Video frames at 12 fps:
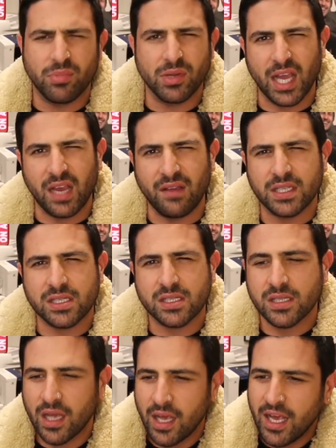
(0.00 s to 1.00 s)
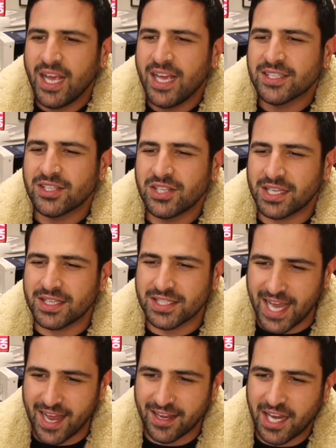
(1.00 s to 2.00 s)
believe this? So check
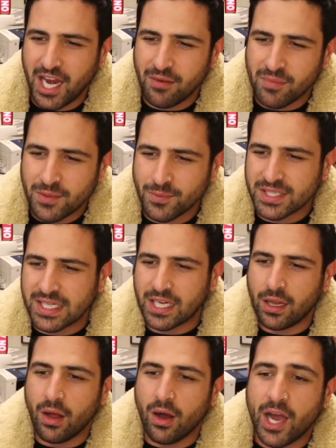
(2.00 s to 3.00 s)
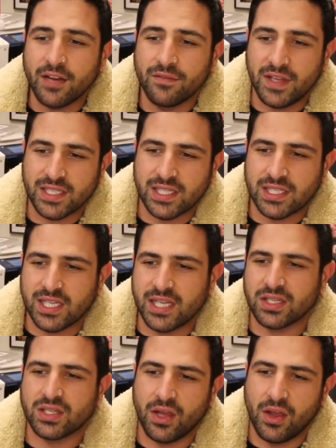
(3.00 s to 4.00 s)
this out. Hinman was a client of the
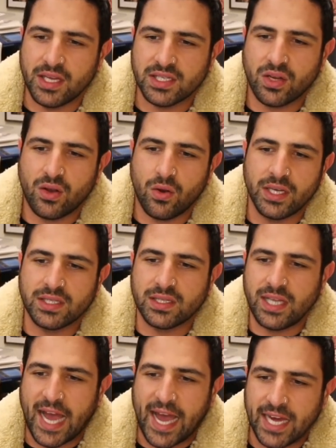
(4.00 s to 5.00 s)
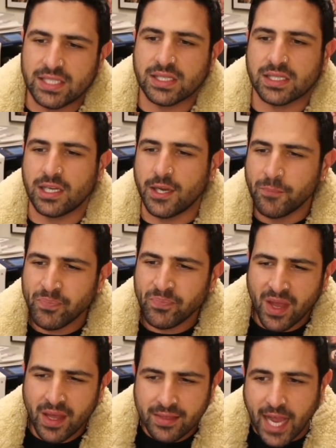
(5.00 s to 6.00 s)
SEC's attorneys. According to the agency,
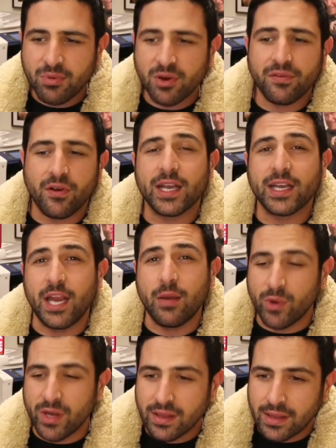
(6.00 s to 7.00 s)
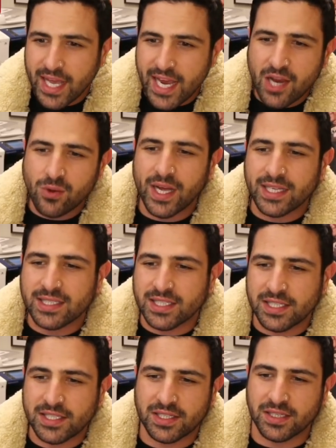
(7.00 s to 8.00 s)
they provided him with legal
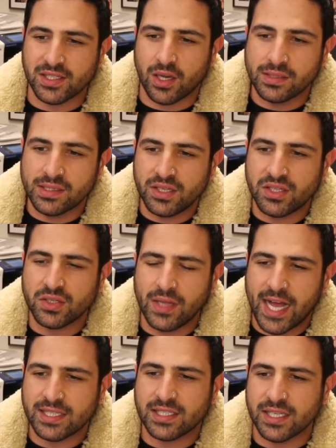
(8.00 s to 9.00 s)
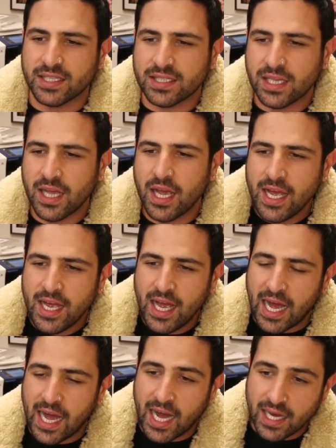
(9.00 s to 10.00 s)
assistance on digital assets
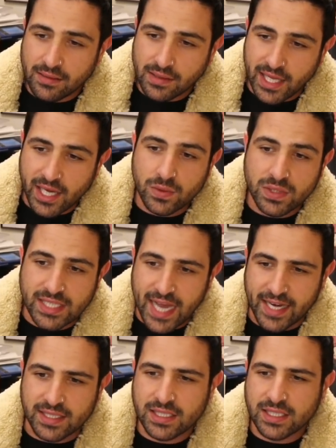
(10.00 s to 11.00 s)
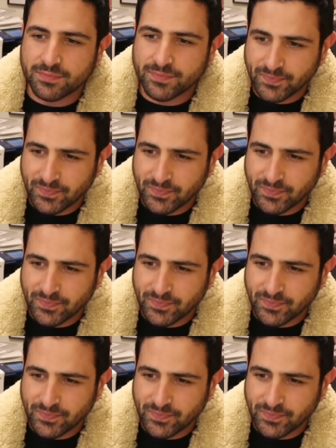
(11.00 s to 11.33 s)
legal status